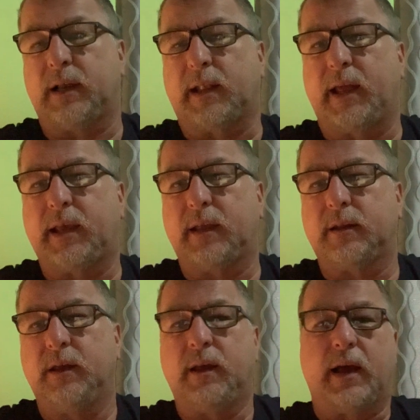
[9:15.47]
I like it.
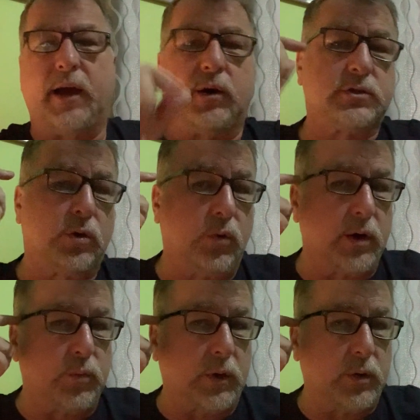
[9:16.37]
I also
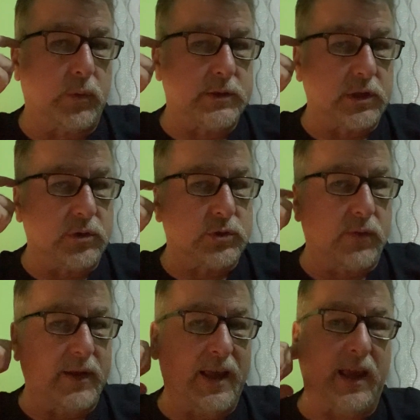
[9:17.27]
ordered one of the ones that goes
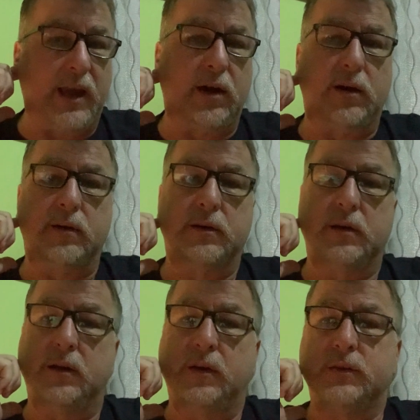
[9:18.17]
over your ear,
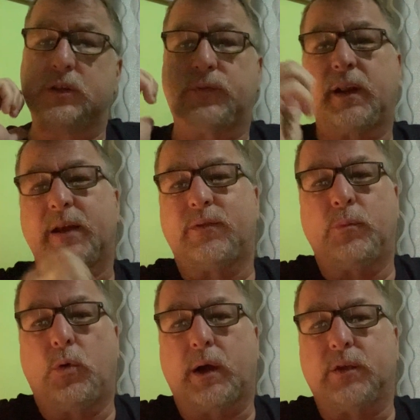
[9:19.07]
just for like if
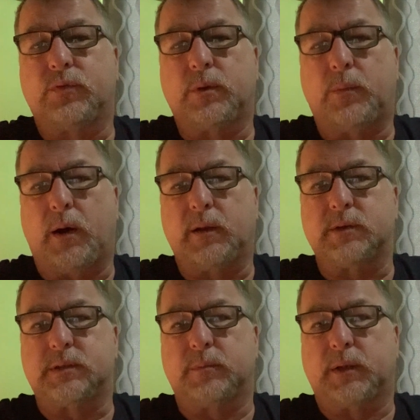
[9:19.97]
I'm walking through the mall or
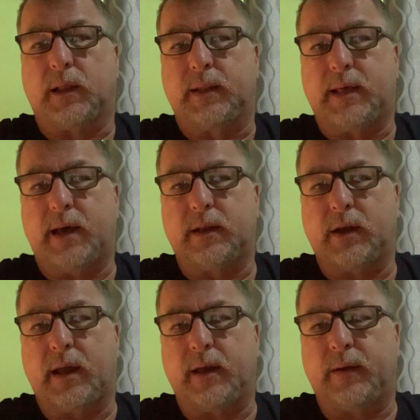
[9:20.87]
something like that.
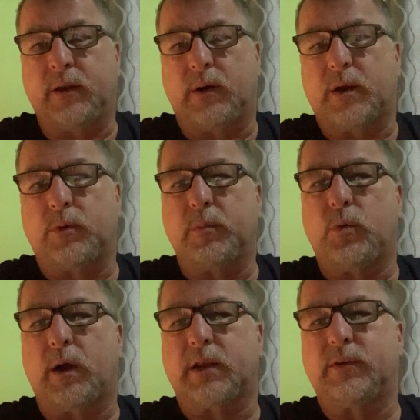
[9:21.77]
I don't want to be
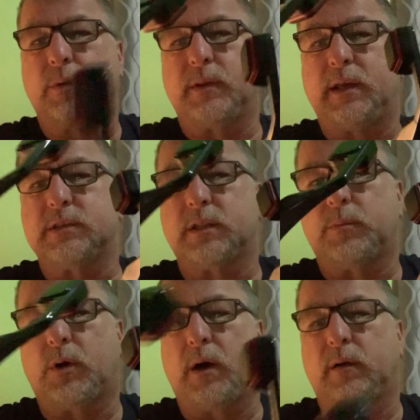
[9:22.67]
walking around with these in the
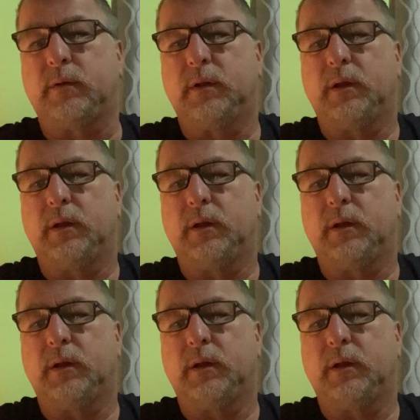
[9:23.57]
mall.